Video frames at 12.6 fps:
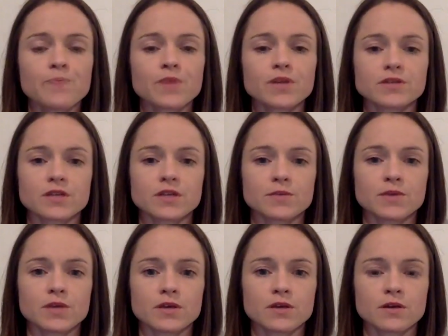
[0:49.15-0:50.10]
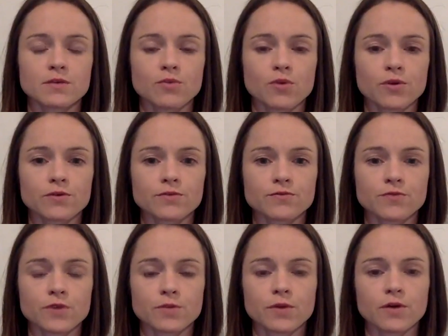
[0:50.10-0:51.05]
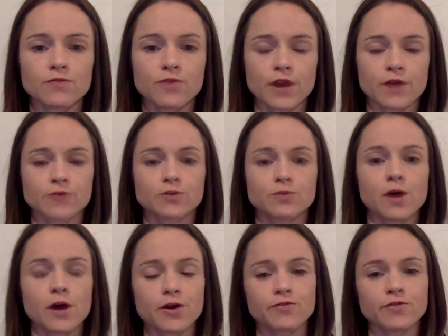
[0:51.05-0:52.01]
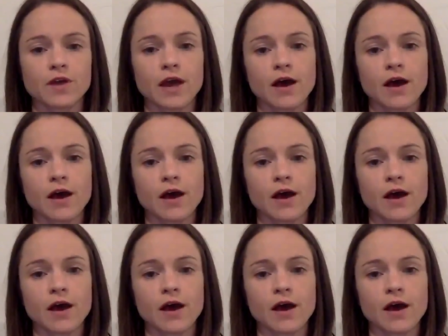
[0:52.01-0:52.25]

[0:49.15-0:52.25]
is going to be important for above ground topography,